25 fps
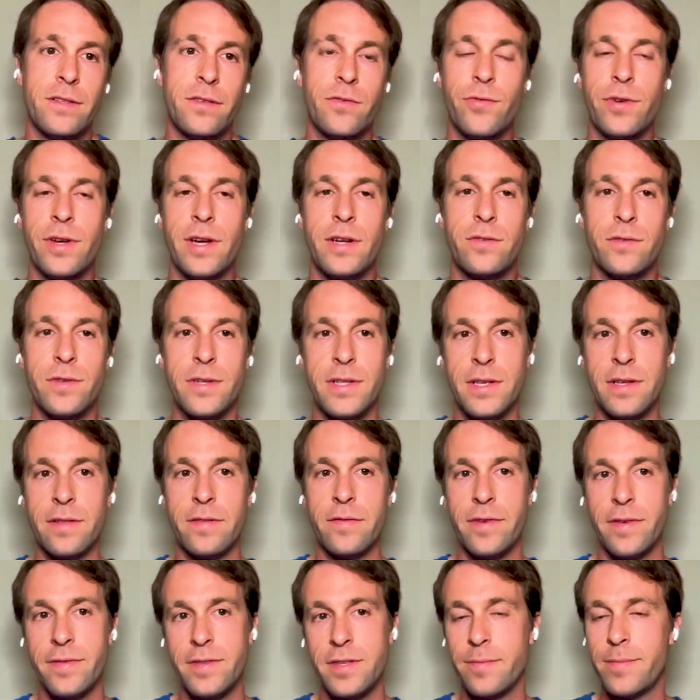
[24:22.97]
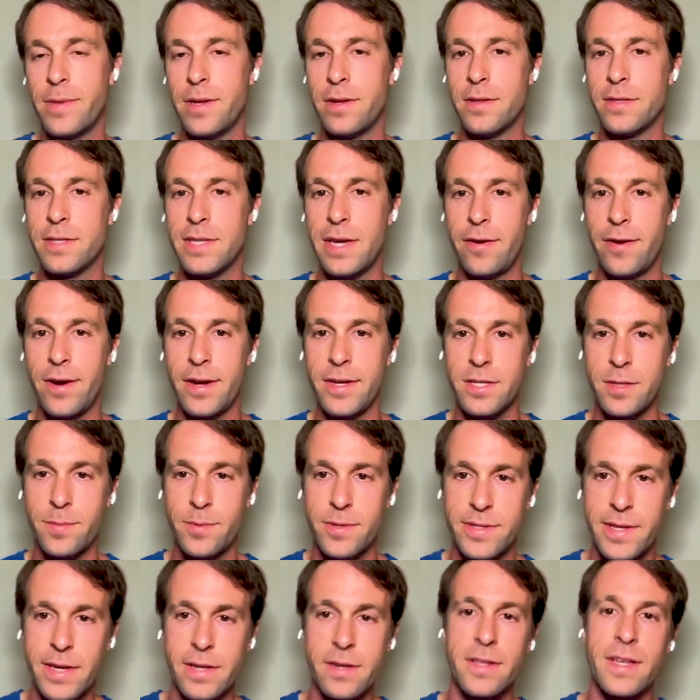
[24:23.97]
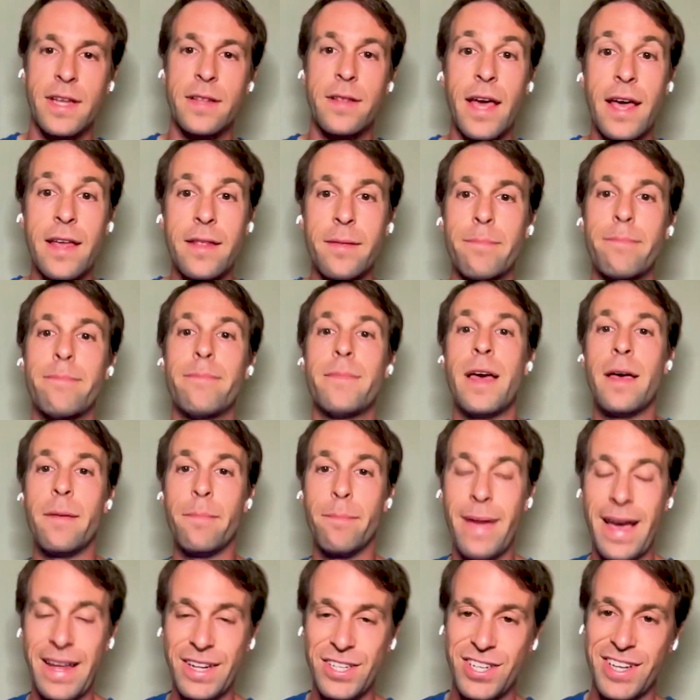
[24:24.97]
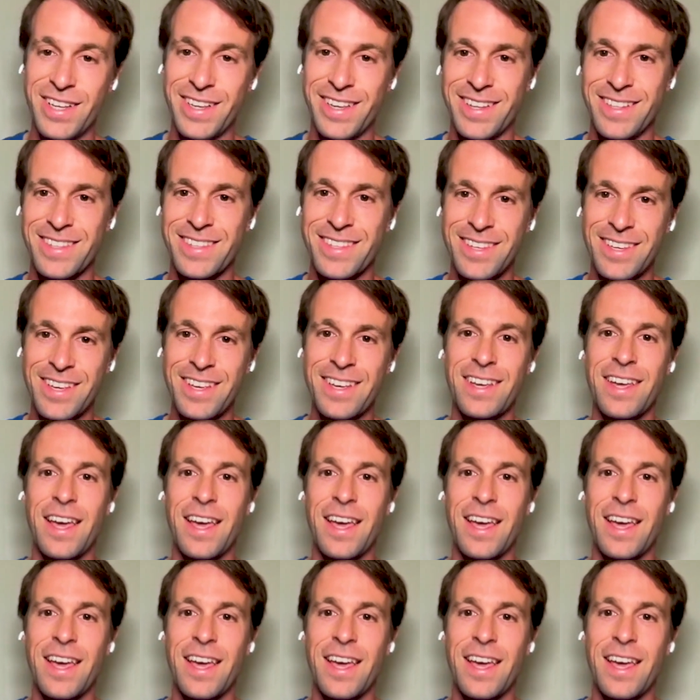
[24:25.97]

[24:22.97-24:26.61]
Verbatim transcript: 350 million terahashes per second, and, and, and matching it.